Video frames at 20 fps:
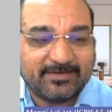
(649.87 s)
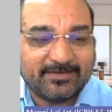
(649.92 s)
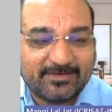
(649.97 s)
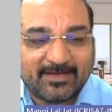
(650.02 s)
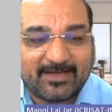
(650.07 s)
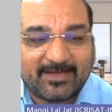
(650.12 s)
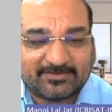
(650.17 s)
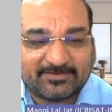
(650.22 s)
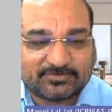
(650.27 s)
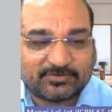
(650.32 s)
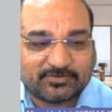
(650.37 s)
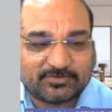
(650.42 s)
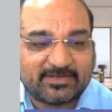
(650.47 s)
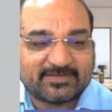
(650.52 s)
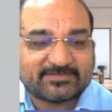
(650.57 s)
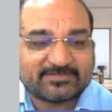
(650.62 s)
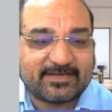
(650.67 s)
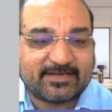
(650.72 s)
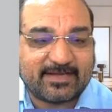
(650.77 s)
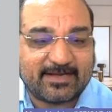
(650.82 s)
in
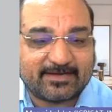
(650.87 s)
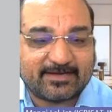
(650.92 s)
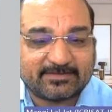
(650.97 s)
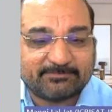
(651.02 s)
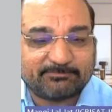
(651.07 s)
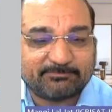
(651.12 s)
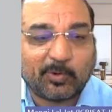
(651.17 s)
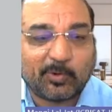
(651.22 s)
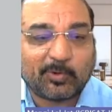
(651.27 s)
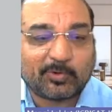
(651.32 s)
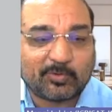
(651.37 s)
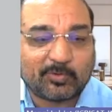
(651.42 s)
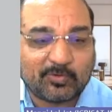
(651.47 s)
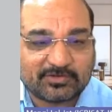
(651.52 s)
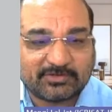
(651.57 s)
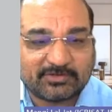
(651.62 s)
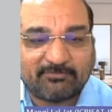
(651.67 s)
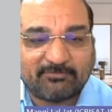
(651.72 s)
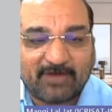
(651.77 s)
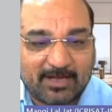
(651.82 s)
isolation at the plot
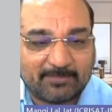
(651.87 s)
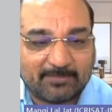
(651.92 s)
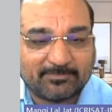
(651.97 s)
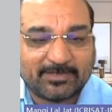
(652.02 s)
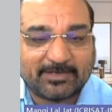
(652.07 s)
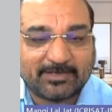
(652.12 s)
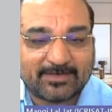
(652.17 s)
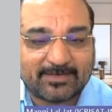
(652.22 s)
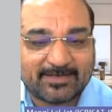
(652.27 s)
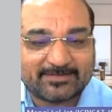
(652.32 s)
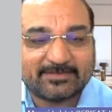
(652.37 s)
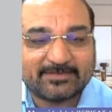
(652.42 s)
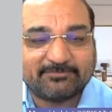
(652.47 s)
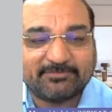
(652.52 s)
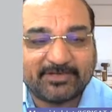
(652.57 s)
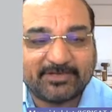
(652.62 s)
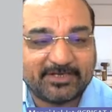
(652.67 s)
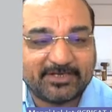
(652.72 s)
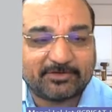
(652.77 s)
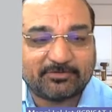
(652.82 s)
or the farm level. I
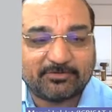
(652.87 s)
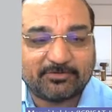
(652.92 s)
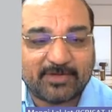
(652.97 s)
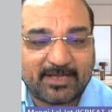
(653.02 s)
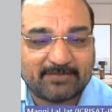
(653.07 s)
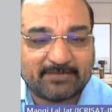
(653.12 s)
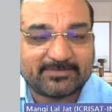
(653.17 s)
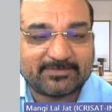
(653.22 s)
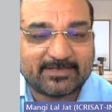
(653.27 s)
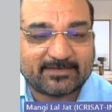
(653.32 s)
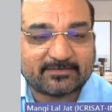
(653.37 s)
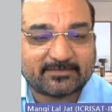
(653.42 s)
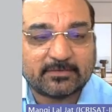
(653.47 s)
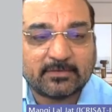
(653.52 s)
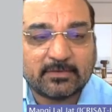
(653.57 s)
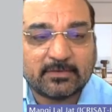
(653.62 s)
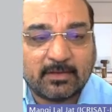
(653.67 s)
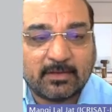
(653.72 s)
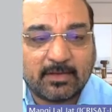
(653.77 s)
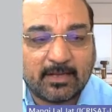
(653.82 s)
think we need to have that
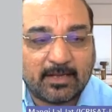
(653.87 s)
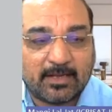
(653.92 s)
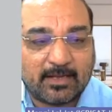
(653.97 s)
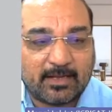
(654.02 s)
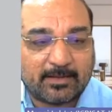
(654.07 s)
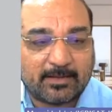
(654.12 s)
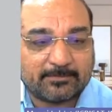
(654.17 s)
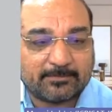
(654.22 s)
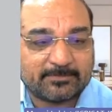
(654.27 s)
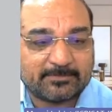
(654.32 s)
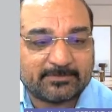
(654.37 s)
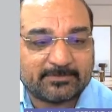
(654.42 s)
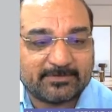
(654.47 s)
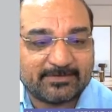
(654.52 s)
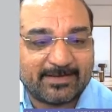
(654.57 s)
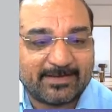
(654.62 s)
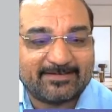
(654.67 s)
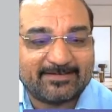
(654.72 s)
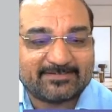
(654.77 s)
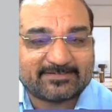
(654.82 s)

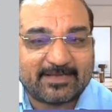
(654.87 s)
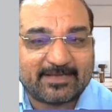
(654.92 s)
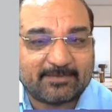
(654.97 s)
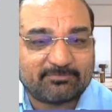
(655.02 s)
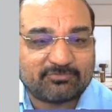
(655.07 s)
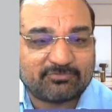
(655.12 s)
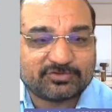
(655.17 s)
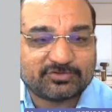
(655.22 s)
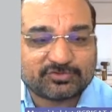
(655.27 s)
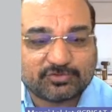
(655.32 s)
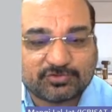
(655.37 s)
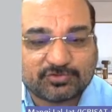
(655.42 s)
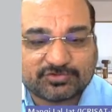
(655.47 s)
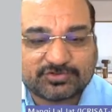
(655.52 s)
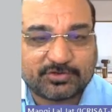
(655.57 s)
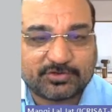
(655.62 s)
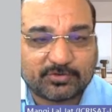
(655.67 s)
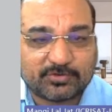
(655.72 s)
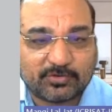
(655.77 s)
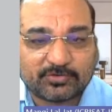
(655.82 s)
the landscape to the
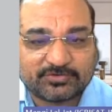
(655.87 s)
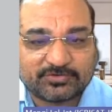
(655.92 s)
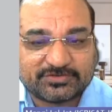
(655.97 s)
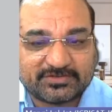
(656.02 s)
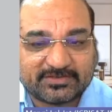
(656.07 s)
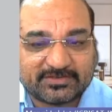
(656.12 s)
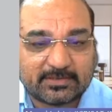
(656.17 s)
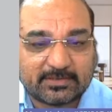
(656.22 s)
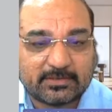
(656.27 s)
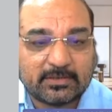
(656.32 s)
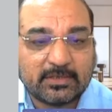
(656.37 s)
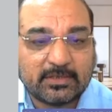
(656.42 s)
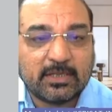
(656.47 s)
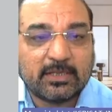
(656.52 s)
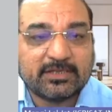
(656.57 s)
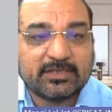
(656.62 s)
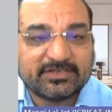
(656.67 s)
socio-ecological